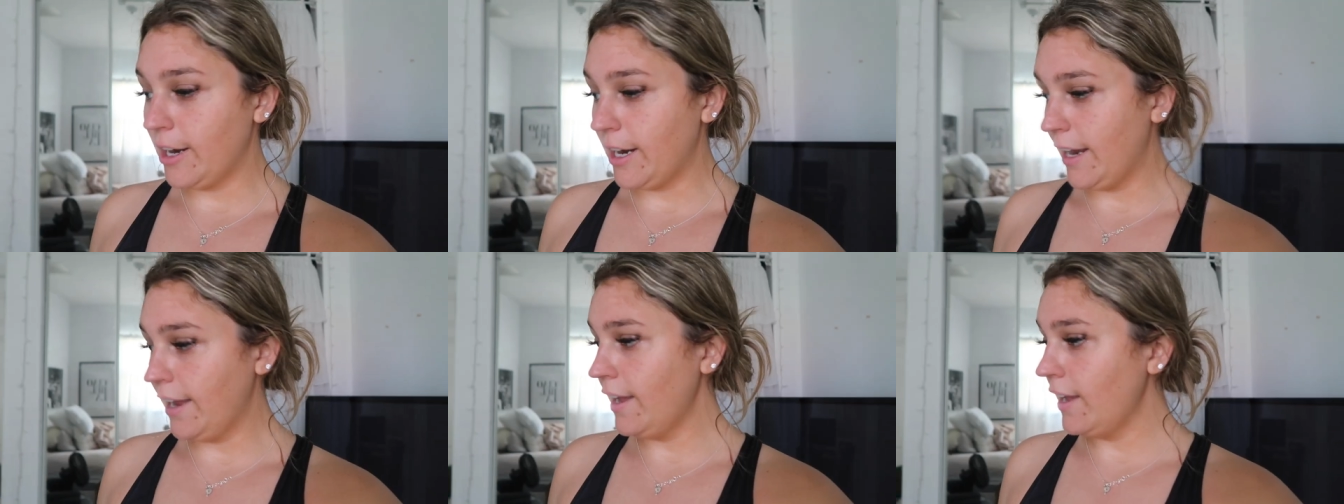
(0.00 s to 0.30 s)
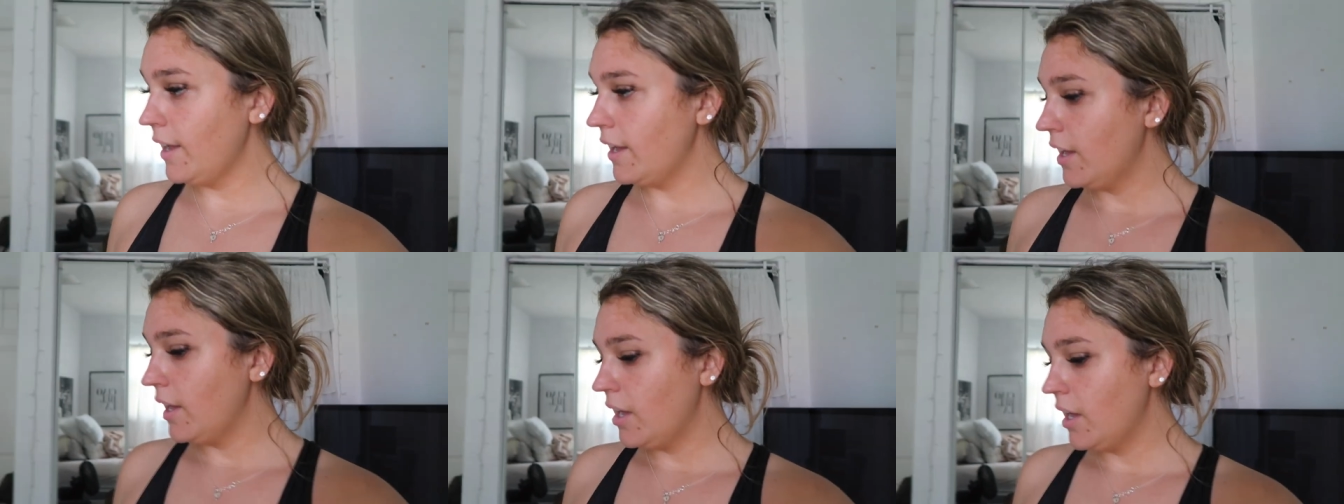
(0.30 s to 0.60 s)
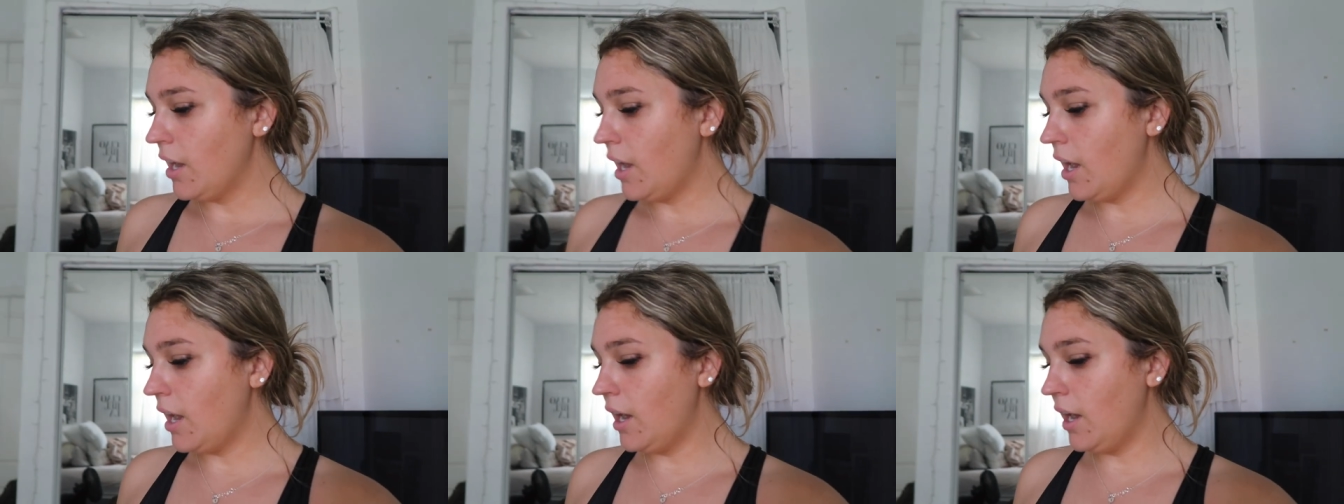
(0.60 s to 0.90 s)
All right.
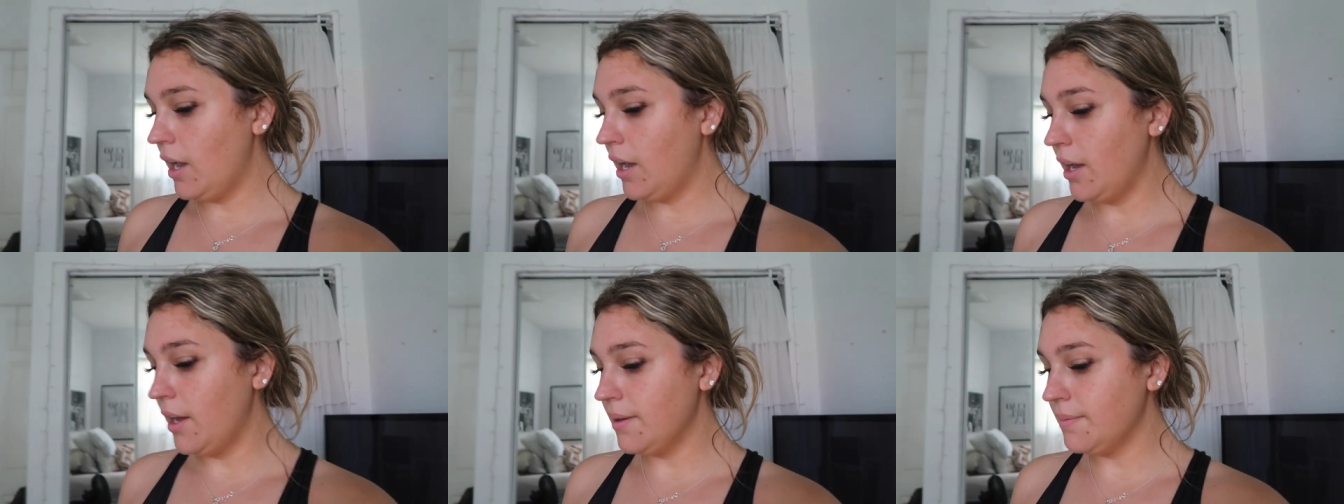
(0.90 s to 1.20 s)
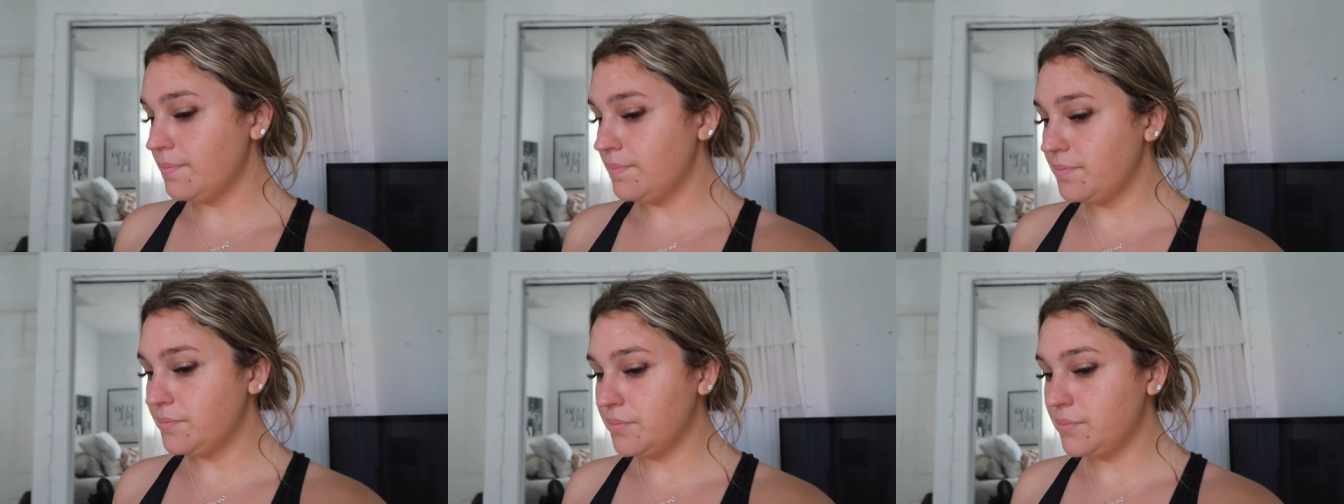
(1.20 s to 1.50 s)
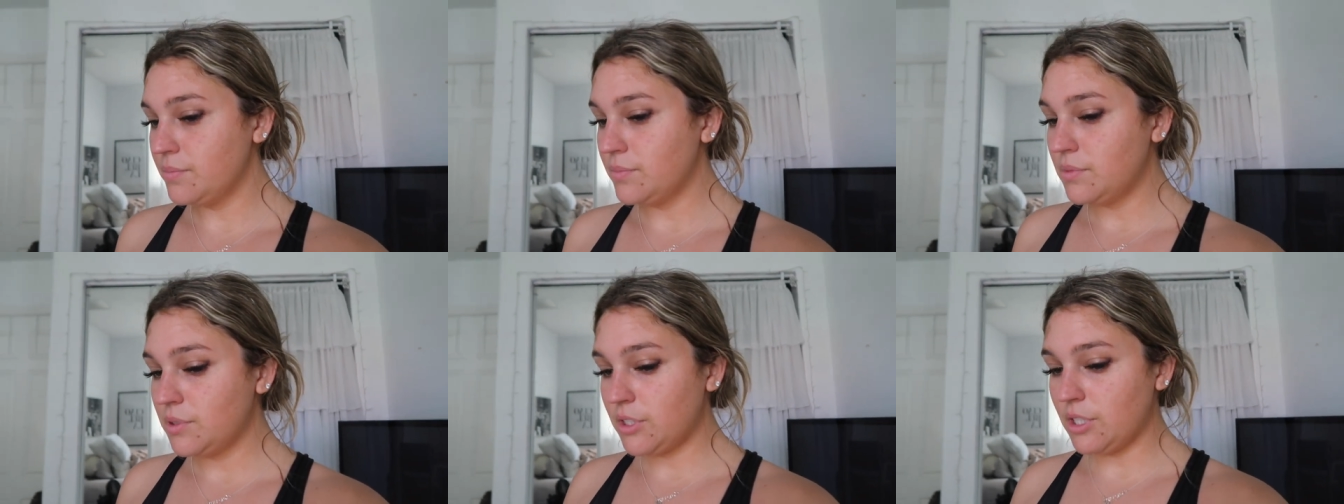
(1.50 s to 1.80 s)
Um,
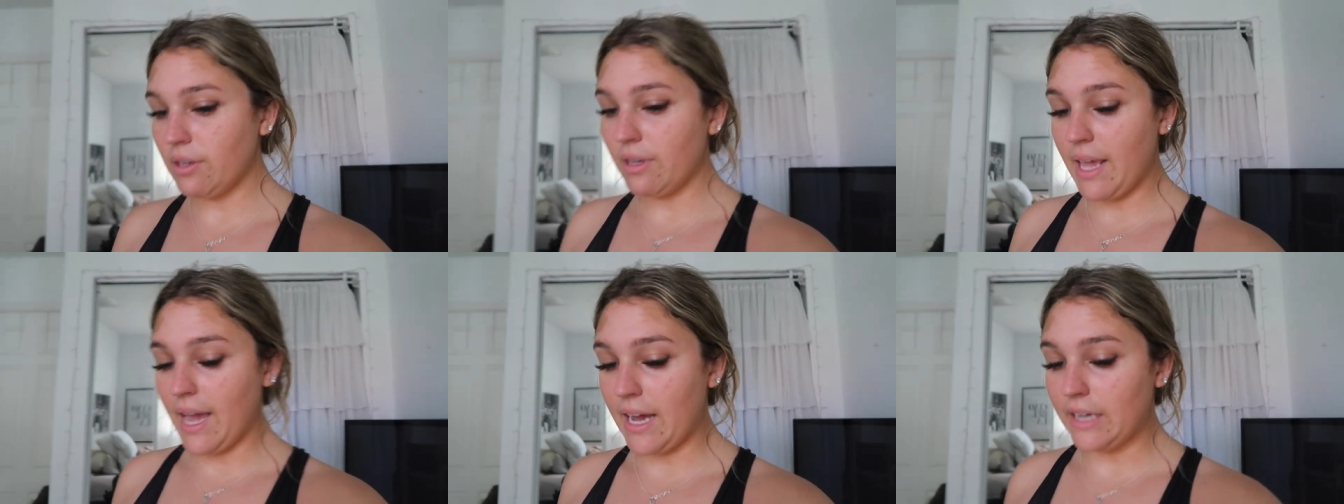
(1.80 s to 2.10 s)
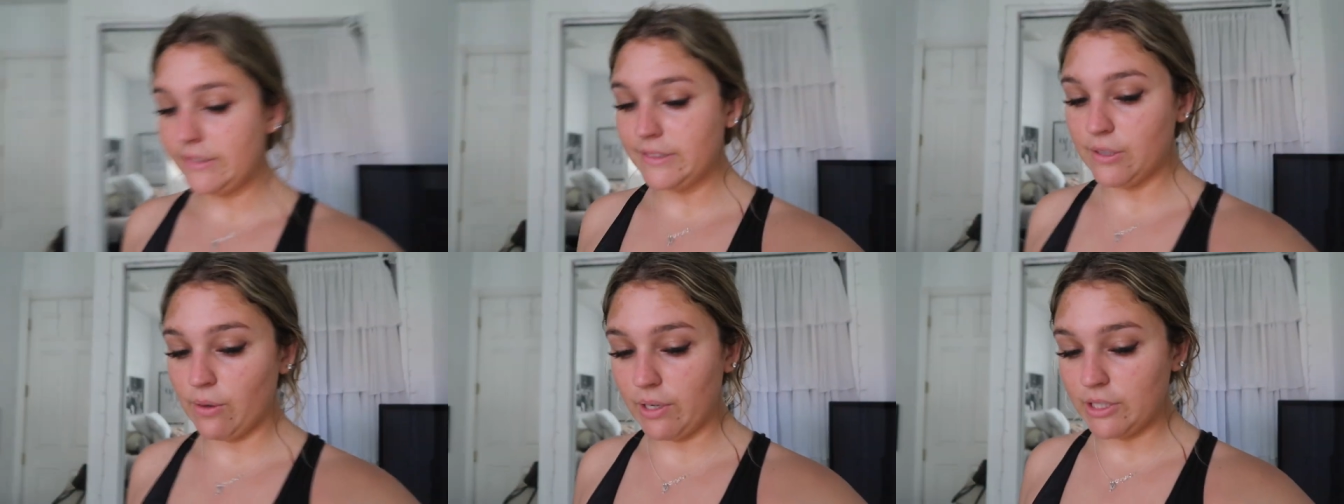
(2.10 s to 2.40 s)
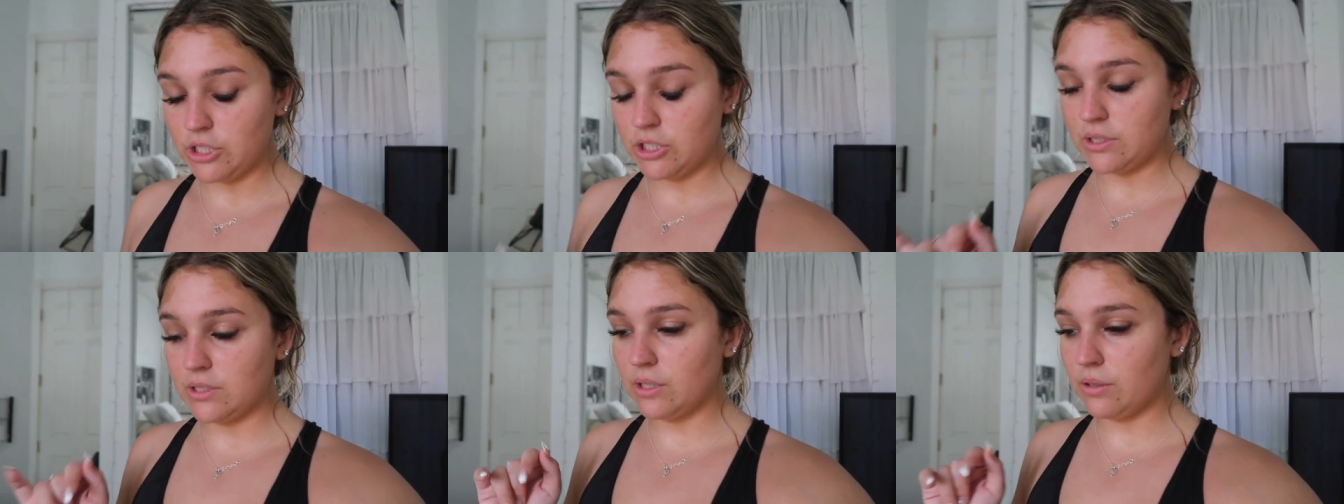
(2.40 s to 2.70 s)
so yeah, so I
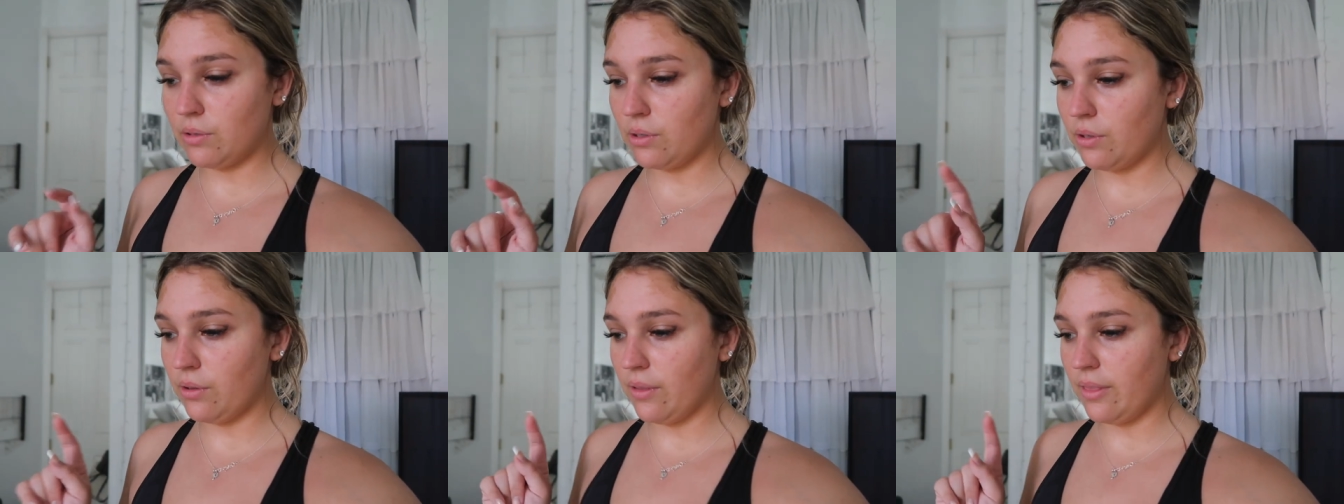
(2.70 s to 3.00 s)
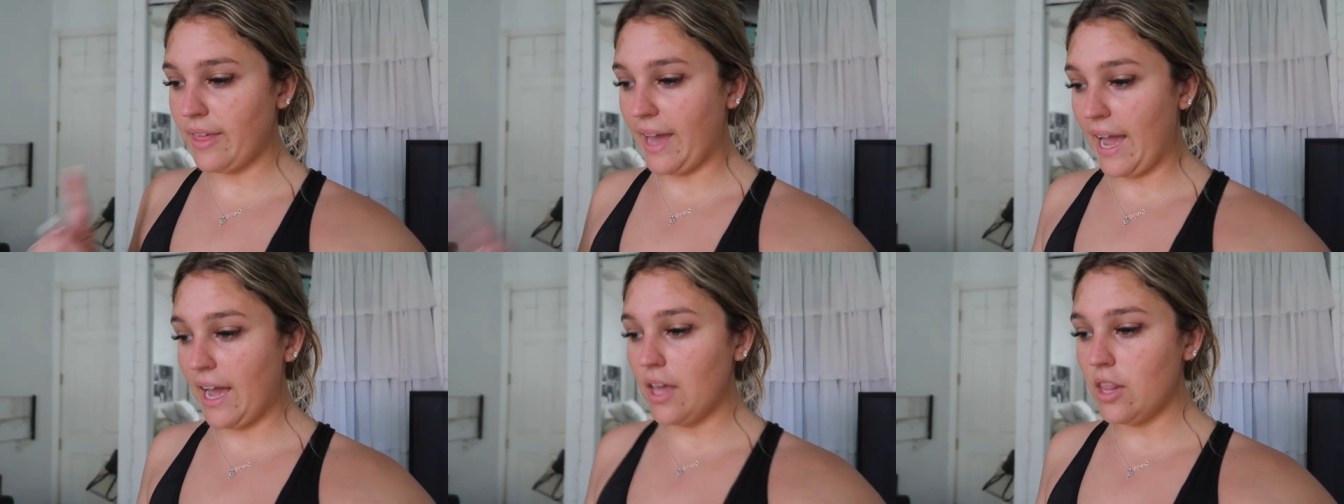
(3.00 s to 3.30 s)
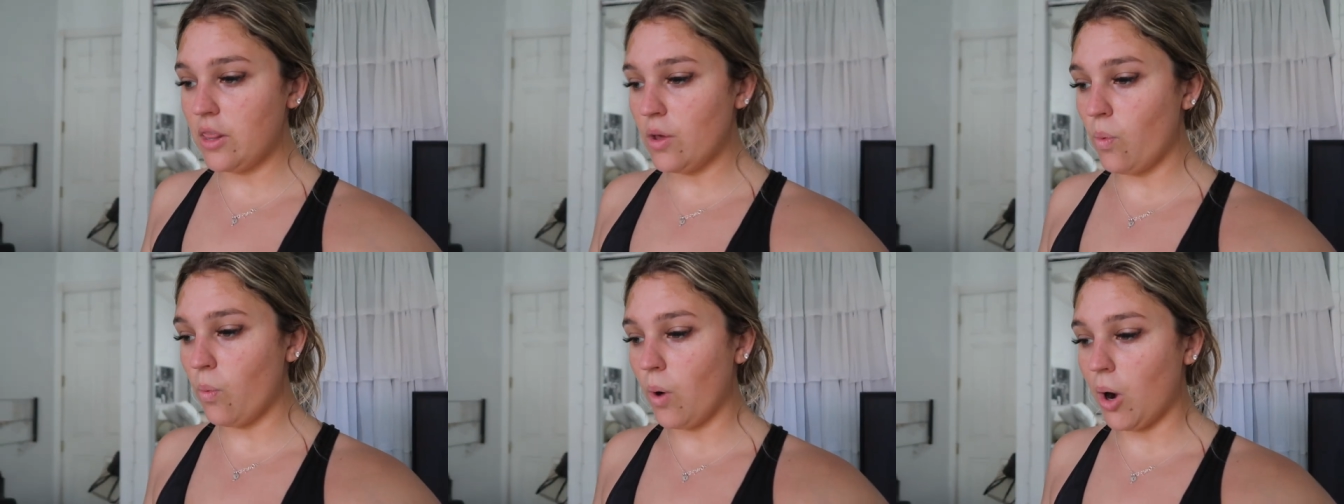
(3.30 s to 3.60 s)
just threw that
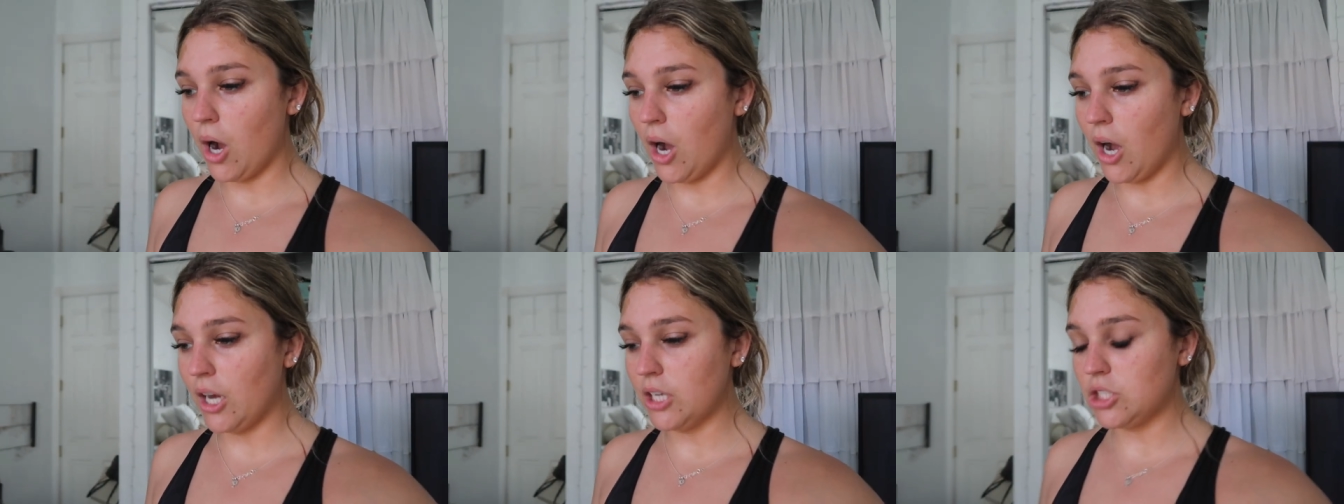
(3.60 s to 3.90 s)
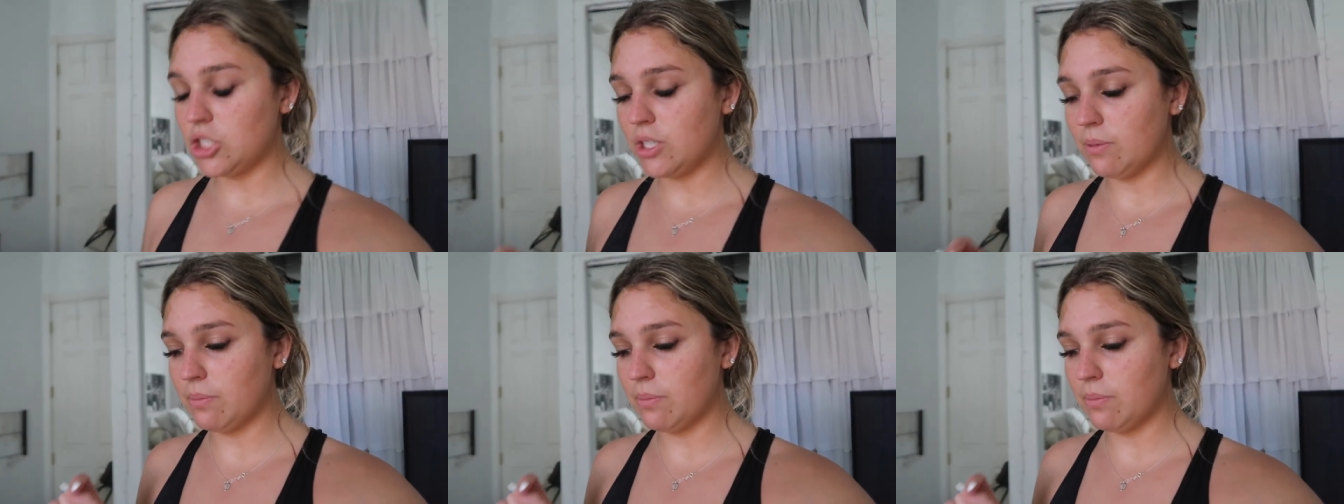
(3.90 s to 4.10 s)
in the wash.